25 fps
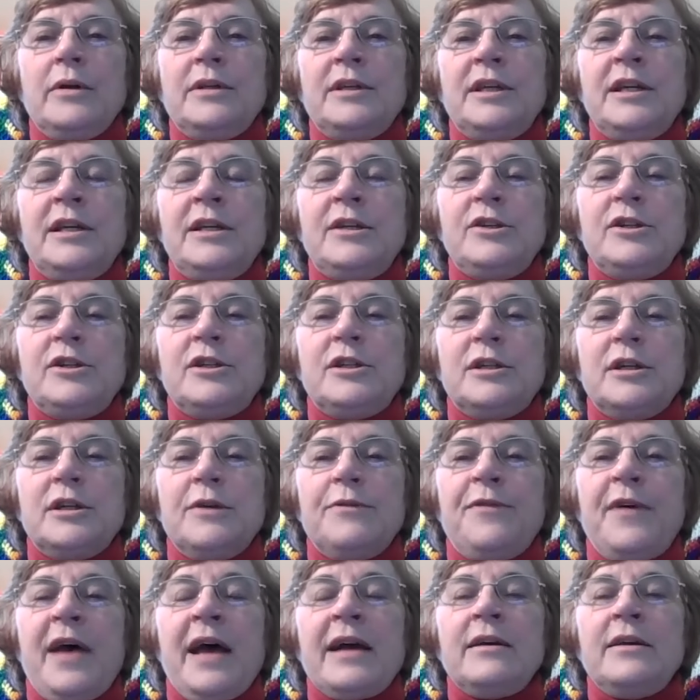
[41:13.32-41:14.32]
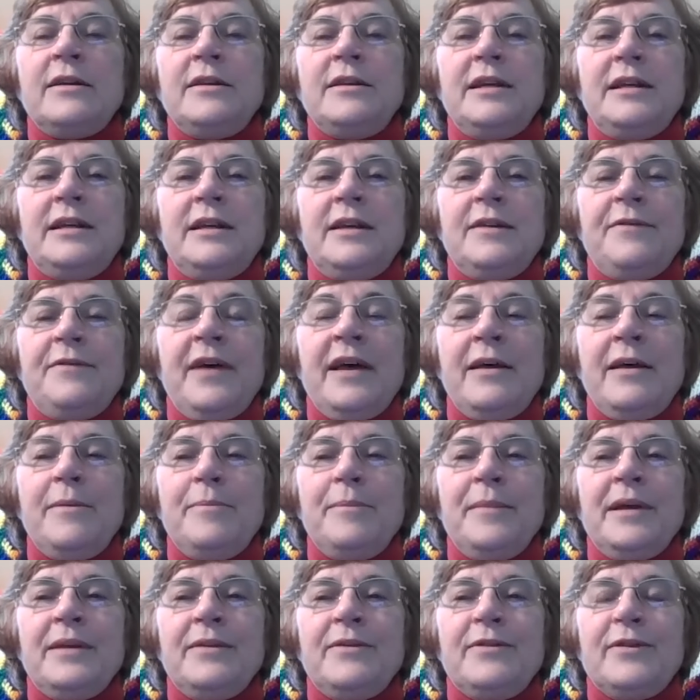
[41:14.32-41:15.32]
teach faculty
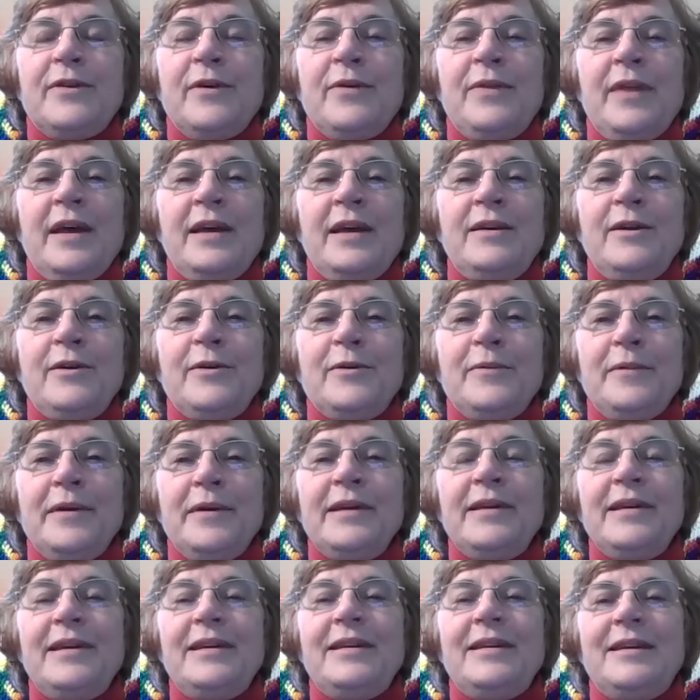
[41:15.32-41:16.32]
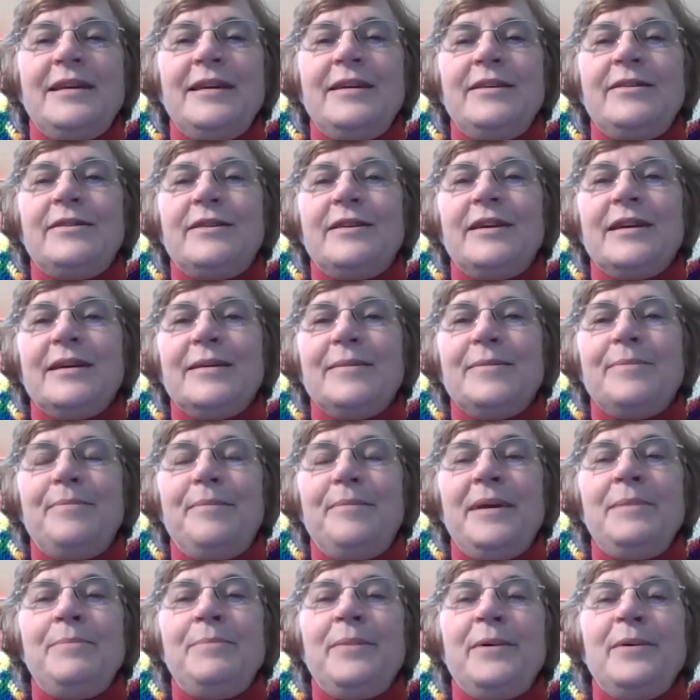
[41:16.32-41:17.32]
development. So then you're really teaching
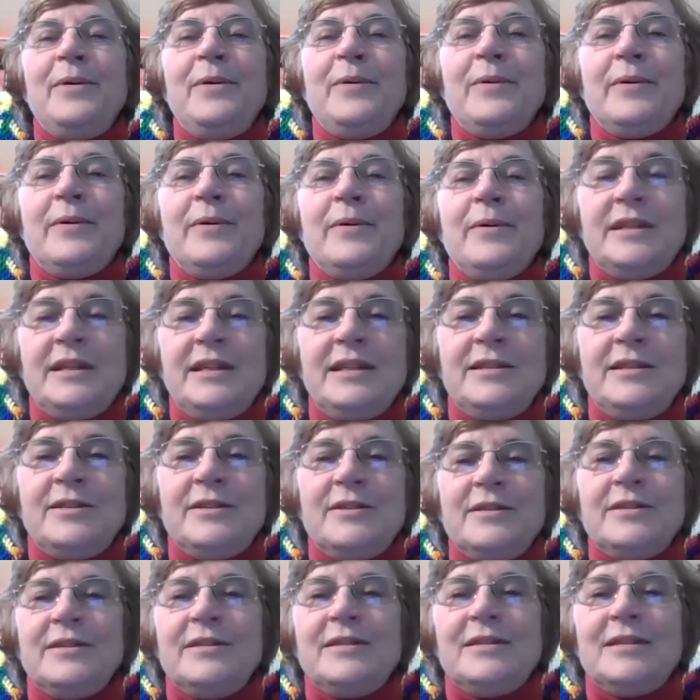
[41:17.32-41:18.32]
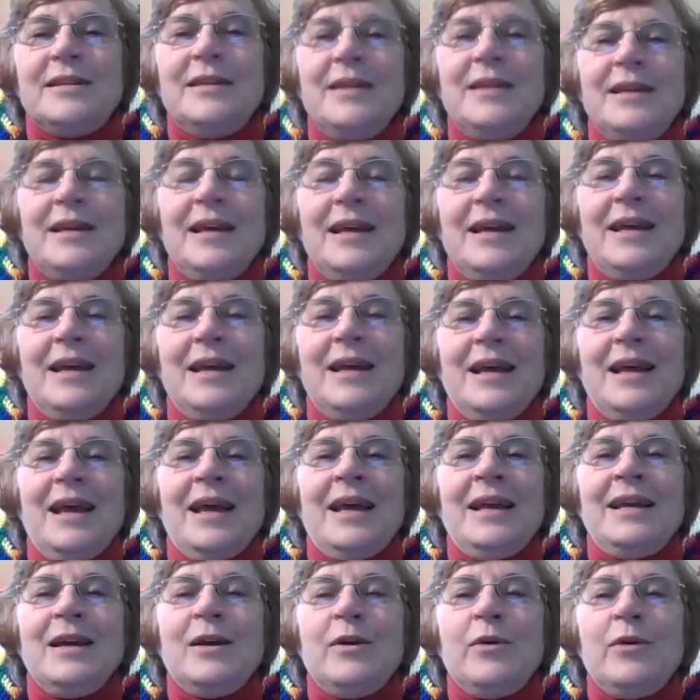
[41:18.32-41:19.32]
people who are teachers
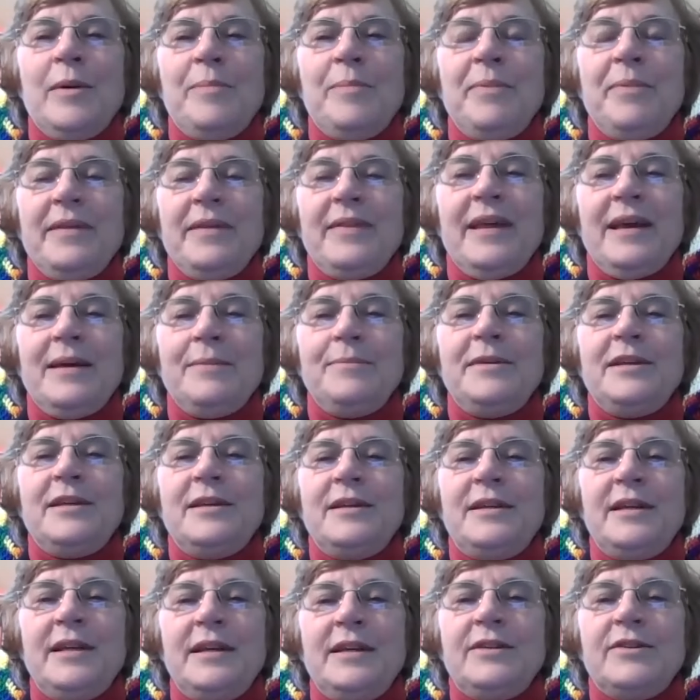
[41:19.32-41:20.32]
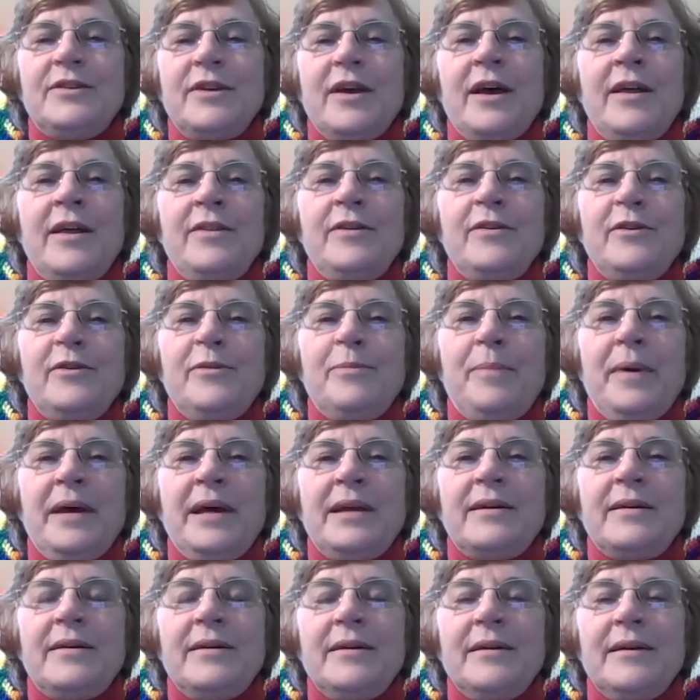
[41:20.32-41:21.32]
and equipping them to teach others
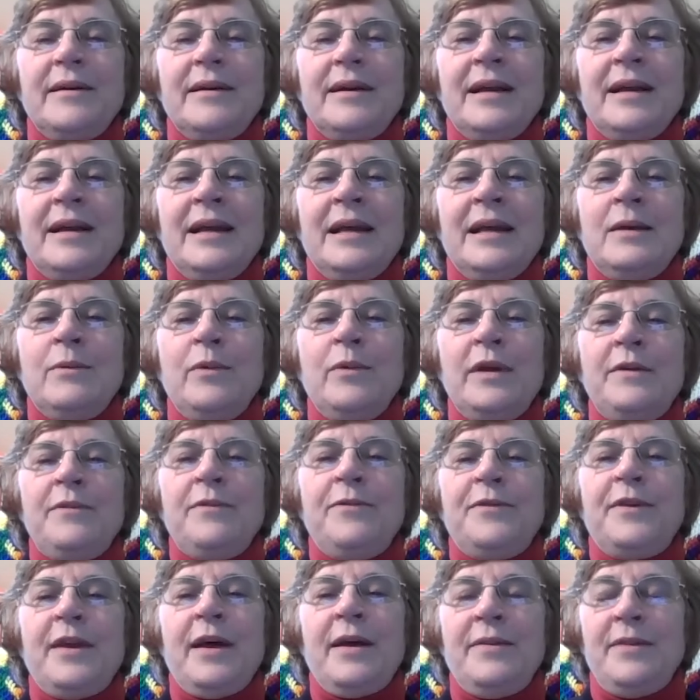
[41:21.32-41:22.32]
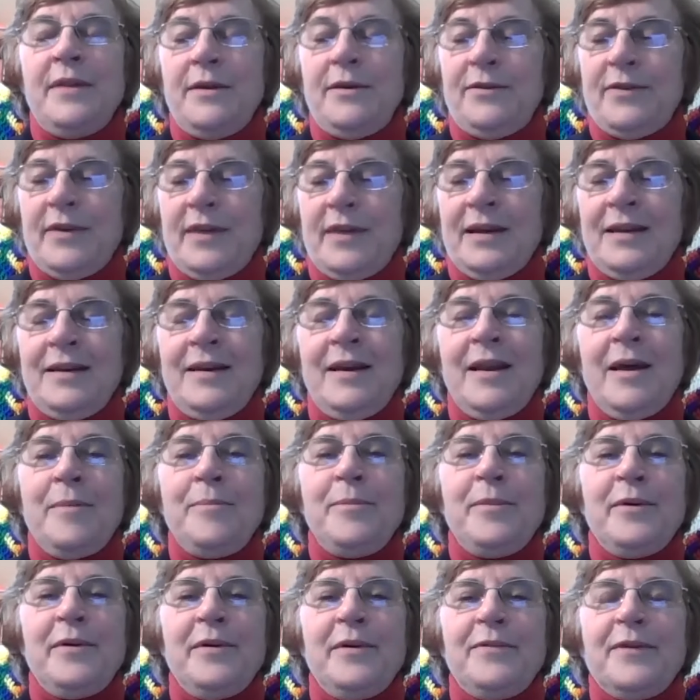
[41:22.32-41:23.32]
better. And we've done this in a
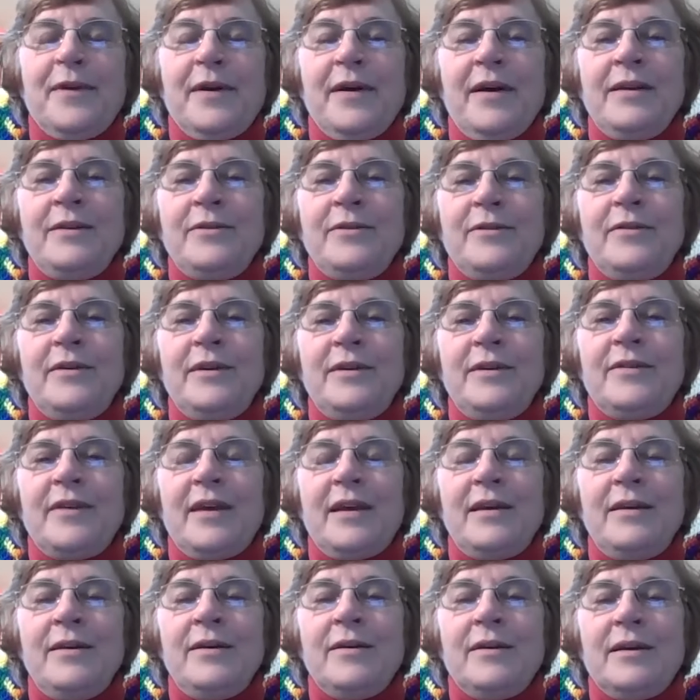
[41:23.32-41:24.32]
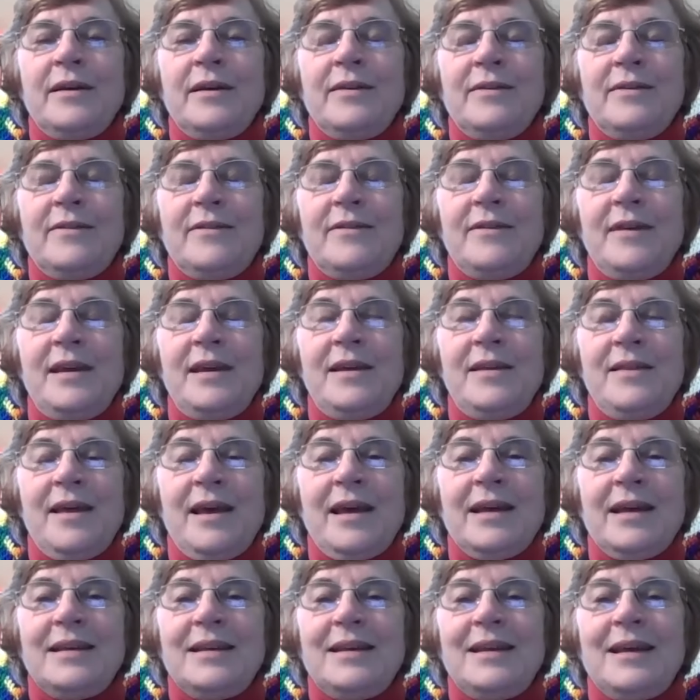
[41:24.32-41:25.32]
number of countries that you can see
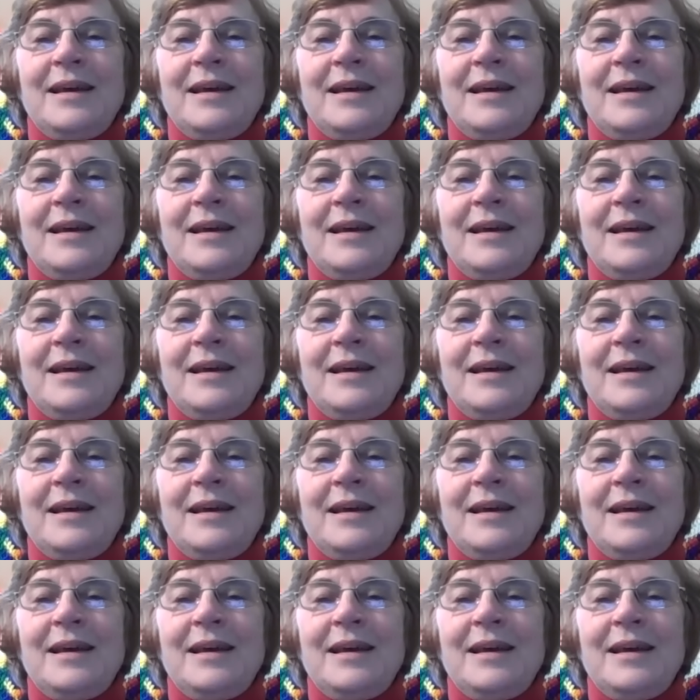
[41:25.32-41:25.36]
that